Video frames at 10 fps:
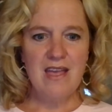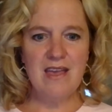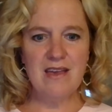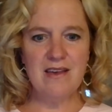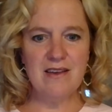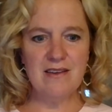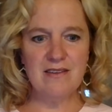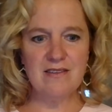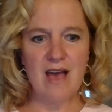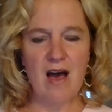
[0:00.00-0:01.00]

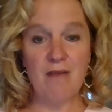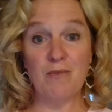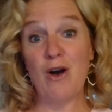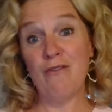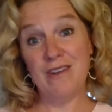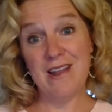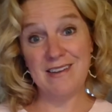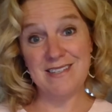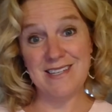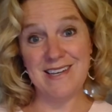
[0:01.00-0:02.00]
is
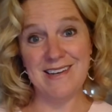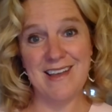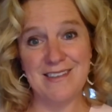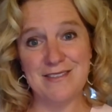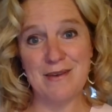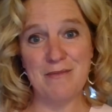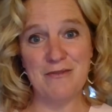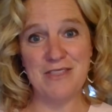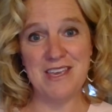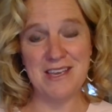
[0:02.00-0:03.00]
COVID-19 and some
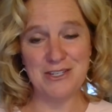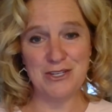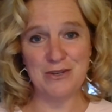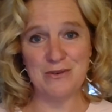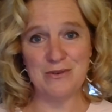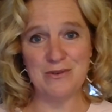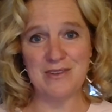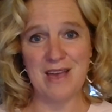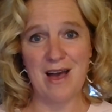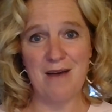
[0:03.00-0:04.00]
of the
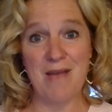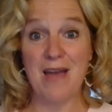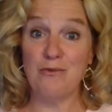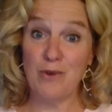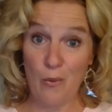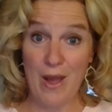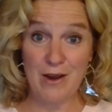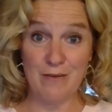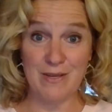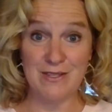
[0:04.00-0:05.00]
issues and
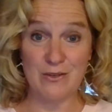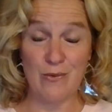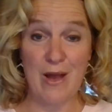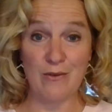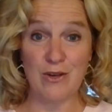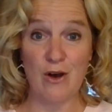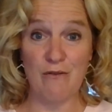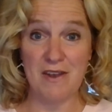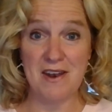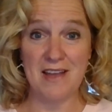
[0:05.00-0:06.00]
requirements around
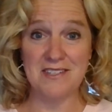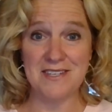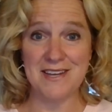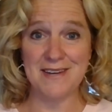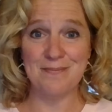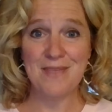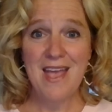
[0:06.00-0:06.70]
COVID-19.